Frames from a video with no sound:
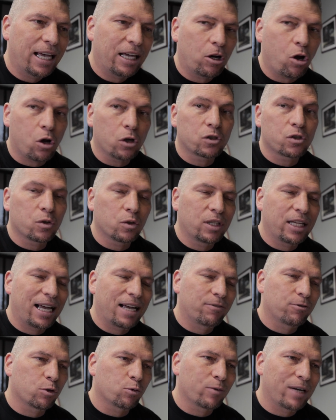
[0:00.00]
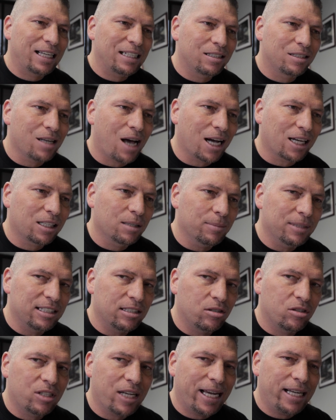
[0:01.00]
And also they have the right
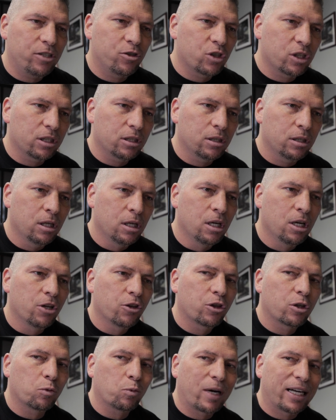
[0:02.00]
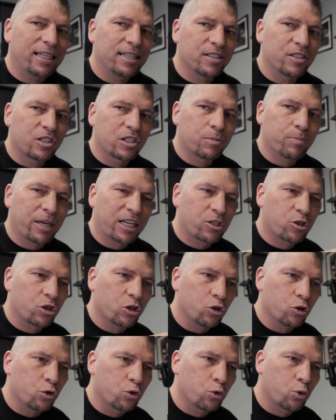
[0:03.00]
documentation, the right
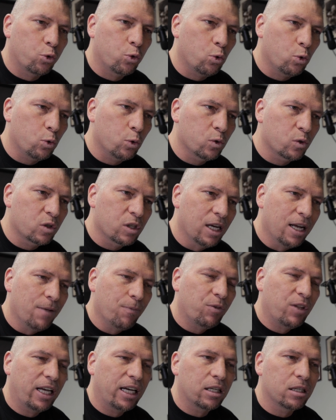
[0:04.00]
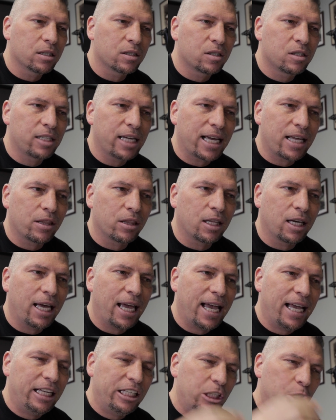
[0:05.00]
inspection tools. They understand the
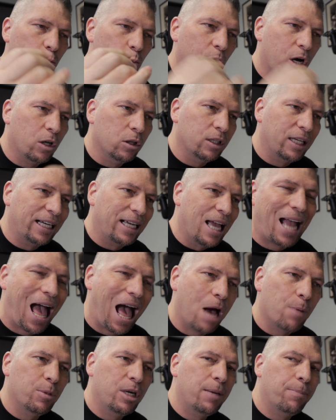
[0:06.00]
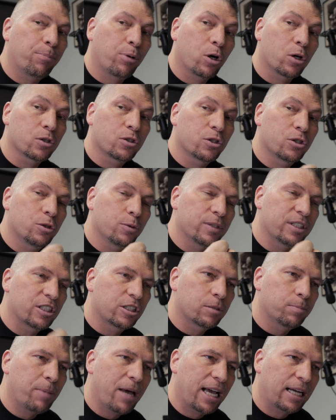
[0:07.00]
A Q L, like how many parts to
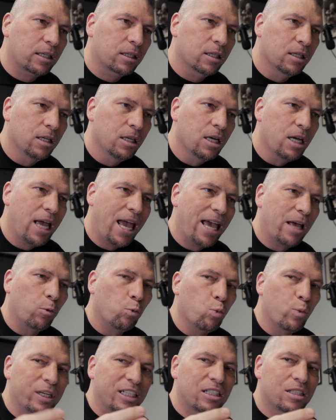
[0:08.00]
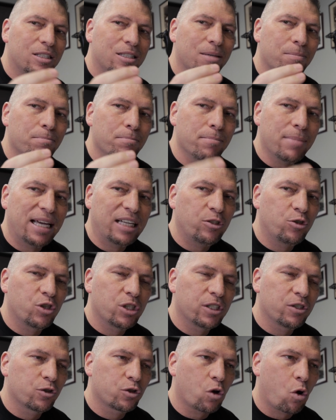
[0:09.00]
inspect and which
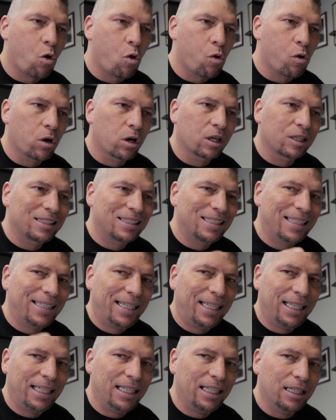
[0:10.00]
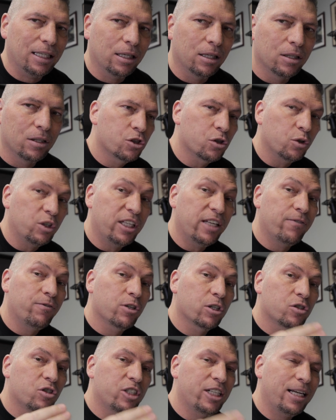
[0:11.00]
dimensions are key. So give
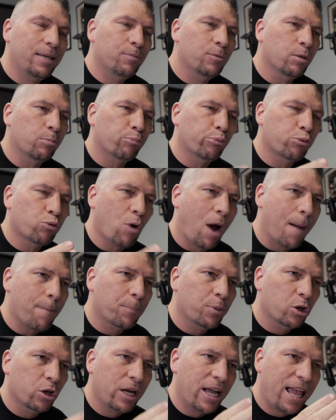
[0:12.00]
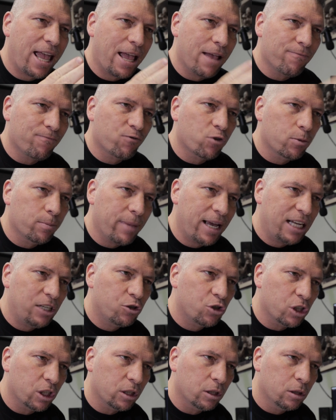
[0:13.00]
your team the proper
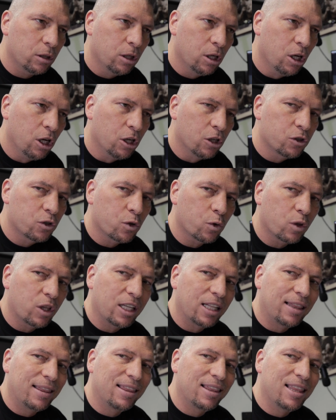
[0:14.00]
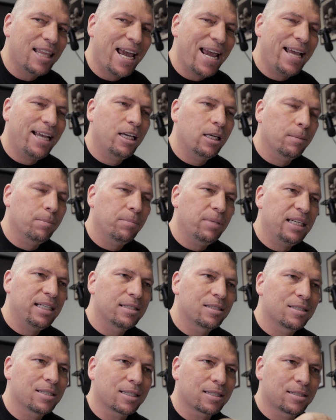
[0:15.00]
information so that they can be
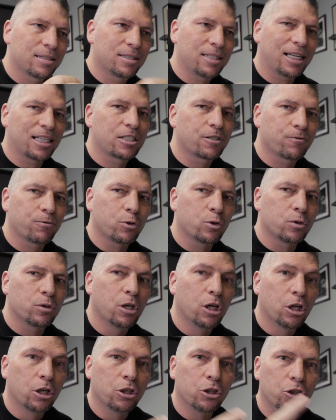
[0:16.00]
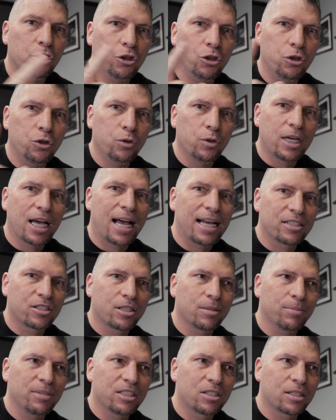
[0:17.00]
successful, you guys
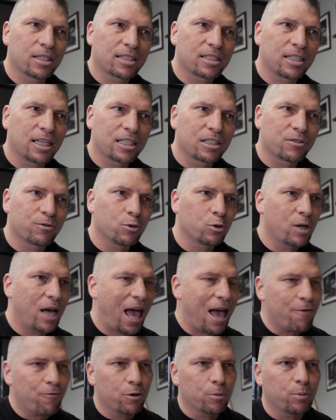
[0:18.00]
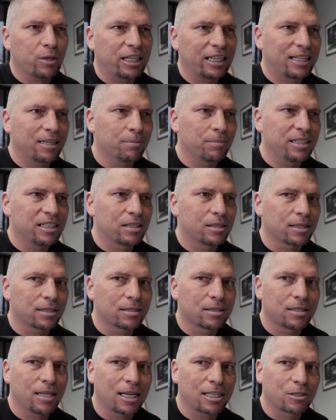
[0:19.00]
can be successful, everybody can be
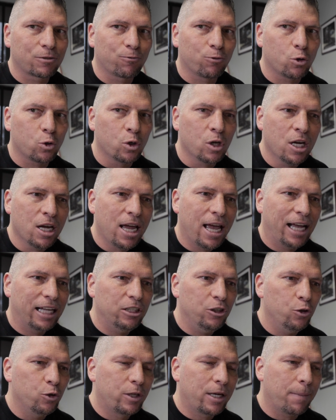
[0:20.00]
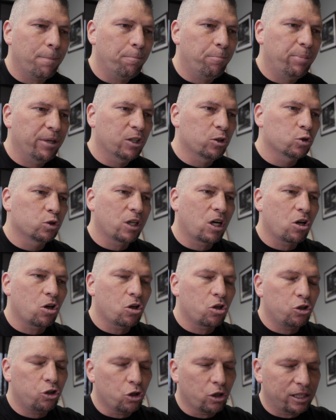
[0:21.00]
successful, and you can build
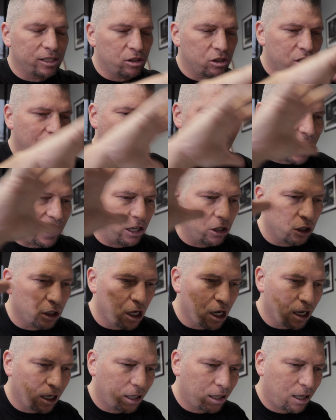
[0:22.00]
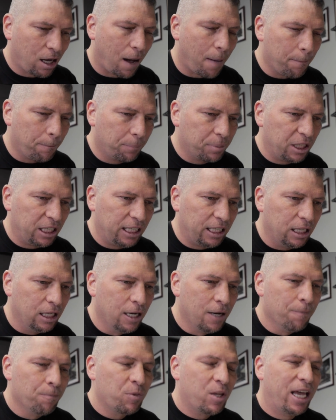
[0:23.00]
your entire company
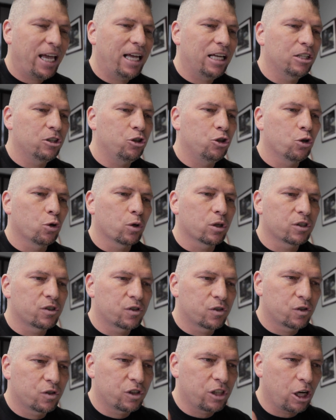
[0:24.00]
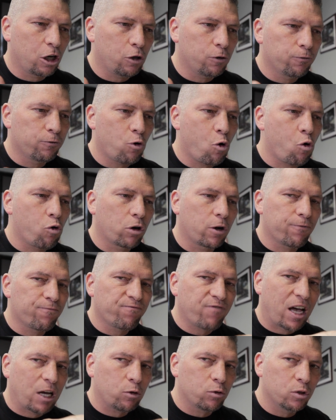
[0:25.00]
and yourself on a
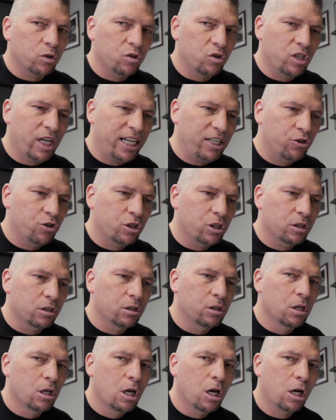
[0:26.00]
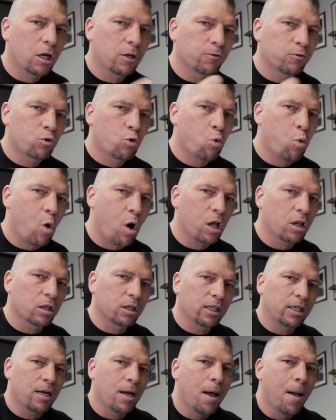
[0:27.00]
foundation of
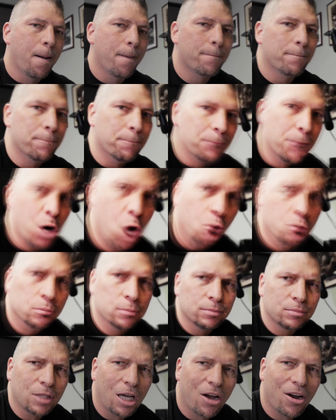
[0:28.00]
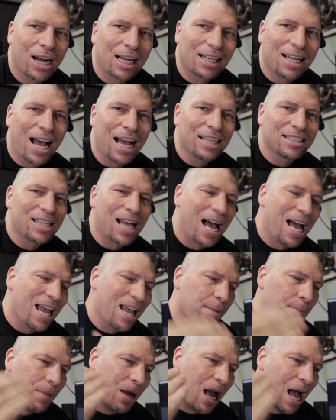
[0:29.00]
quality. Boom! All right, guys, I
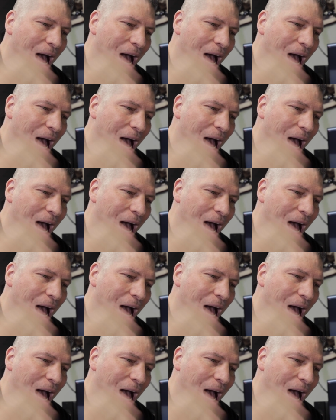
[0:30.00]
am